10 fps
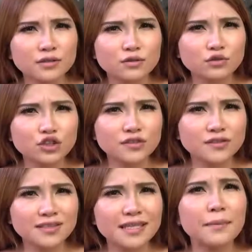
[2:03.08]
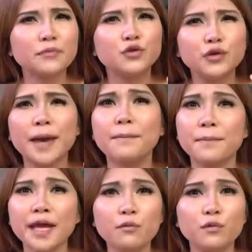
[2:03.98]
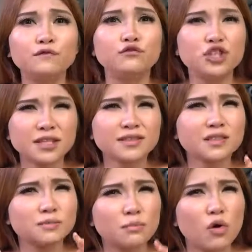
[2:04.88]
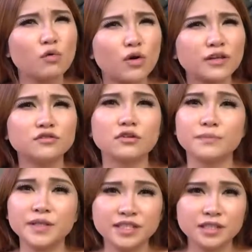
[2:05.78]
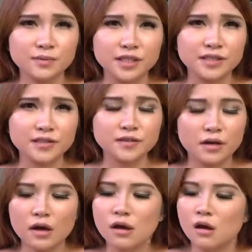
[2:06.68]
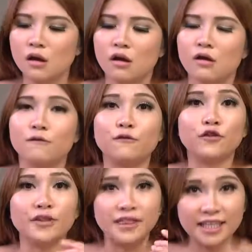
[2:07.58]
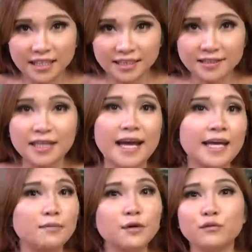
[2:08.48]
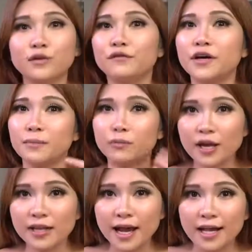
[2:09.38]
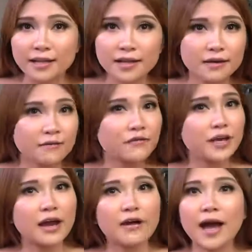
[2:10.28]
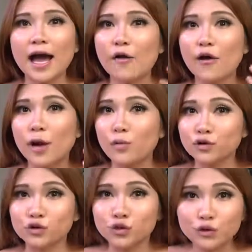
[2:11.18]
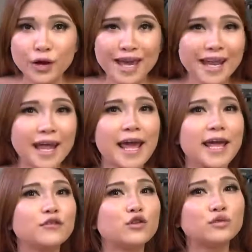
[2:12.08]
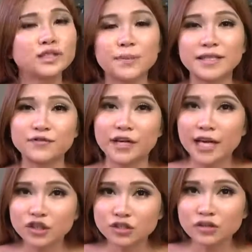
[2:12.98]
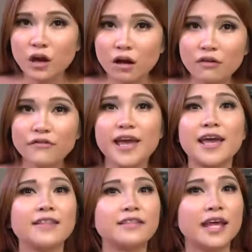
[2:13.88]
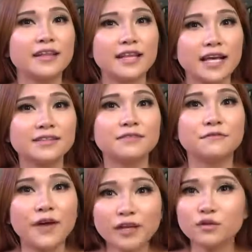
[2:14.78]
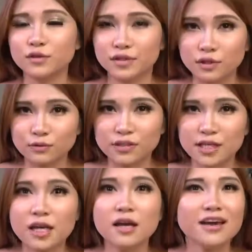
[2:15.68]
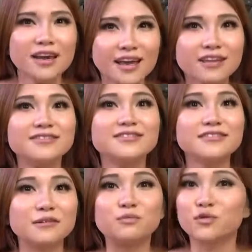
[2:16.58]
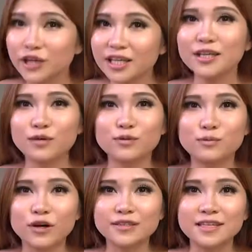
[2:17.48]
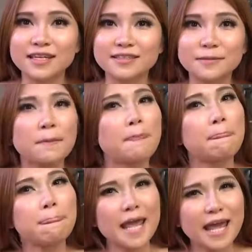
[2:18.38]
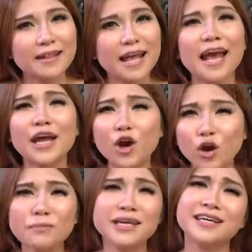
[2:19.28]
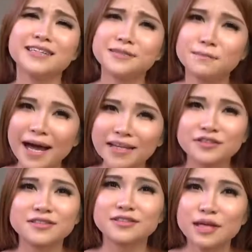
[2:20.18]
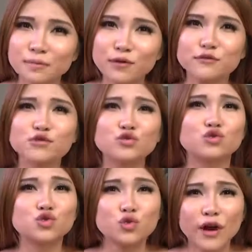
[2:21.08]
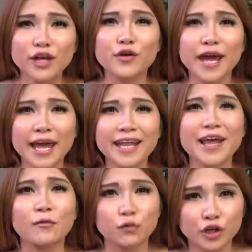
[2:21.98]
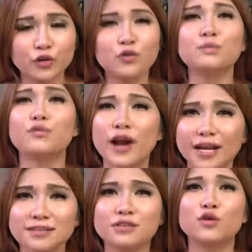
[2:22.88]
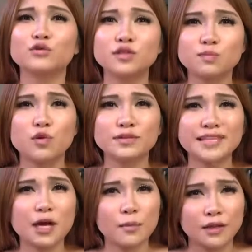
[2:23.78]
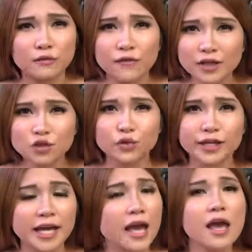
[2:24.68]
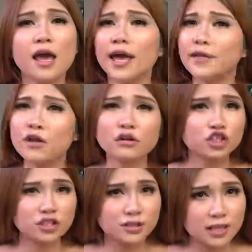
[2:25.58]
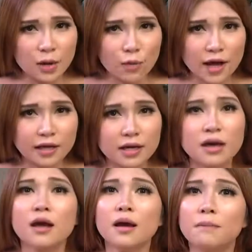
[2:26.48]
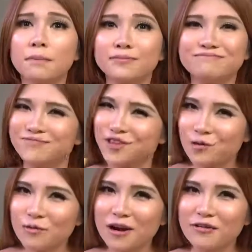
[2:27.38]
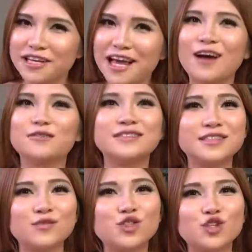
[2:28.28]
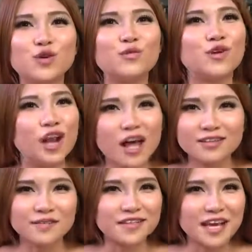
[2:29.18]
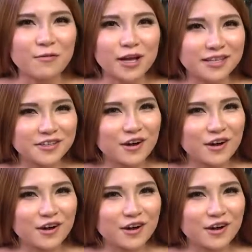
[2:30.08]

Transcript: solutions that you can make with just small runs of PCBs. For this, I come up with a product idea, figure out how I want to do it, hand those specifications off, and then test the final result. It's a pretty cool process, and I hope it inspires some of you to try your hand at real, practical, small-scale manufacturing, and not just DIY. But don't worry, I'll still show lots of DIY here